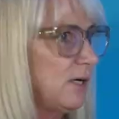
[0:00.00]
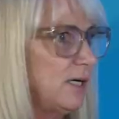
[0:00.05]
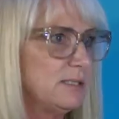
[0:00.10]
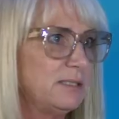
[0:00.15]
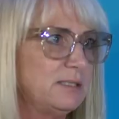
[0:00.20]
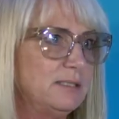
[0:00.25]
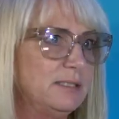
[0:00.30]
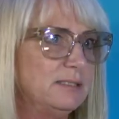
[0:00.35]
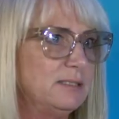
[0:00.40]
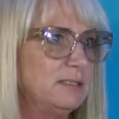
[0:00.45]

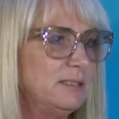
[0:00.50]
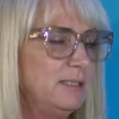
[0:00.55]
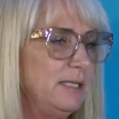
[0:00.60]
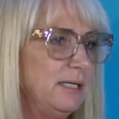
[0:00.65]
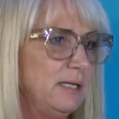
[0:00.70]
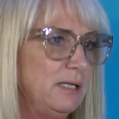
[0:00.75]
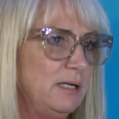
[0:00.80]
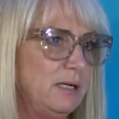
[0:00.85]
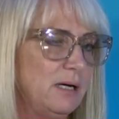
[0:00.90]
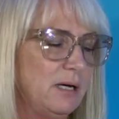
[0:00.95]
us
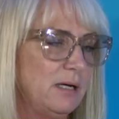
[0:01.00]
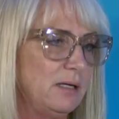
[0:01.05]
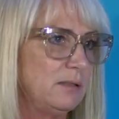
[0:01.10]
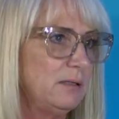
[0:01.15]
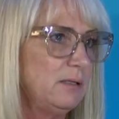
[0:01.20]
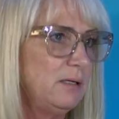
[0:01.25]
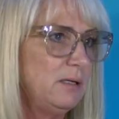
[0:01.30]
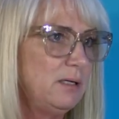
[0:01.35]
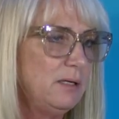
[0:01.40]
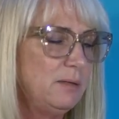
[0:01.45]
in
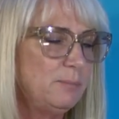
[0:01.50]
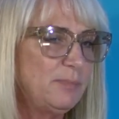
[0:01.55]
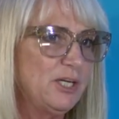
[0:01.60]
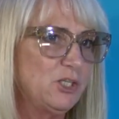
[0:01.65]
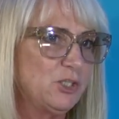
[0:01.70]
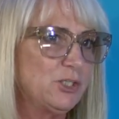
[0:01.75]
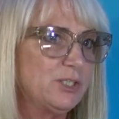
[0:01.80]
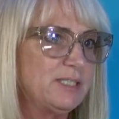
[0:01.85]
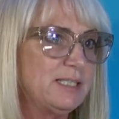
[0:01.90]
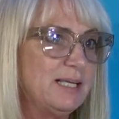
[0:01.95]

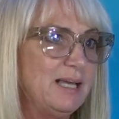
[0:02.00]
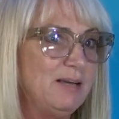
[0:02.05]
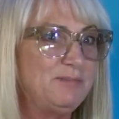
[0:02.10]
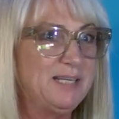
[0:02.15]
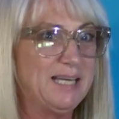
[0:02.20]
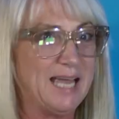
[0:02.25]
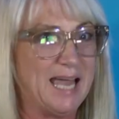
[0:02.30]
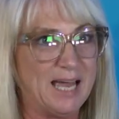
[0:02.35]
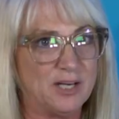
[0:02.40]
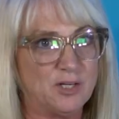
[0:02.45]
patient
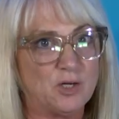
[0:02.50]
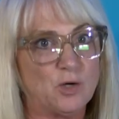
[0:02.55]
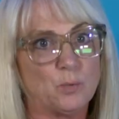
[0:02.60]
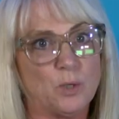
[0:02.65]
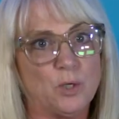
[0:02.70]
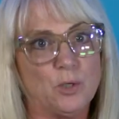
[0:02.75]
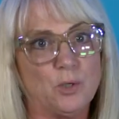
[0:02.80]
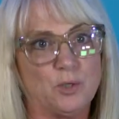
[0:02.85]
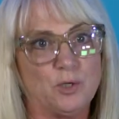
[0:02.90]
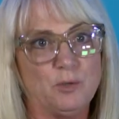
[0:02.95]
safety and our
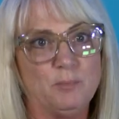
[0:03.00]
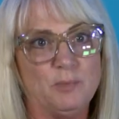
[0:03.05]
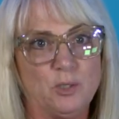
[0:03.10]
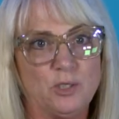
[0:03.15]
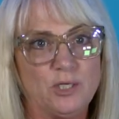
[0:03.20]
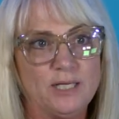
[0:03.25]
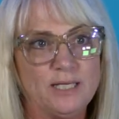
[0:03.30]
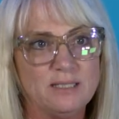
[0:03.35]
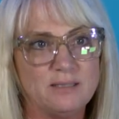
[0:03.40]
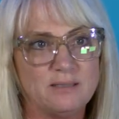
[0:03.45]
rural
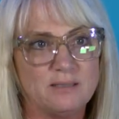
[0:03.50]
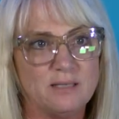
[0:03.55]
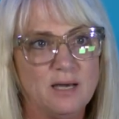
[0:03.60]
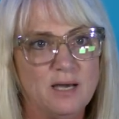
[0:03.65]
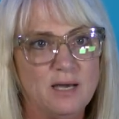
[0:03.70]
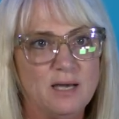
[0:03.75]
communities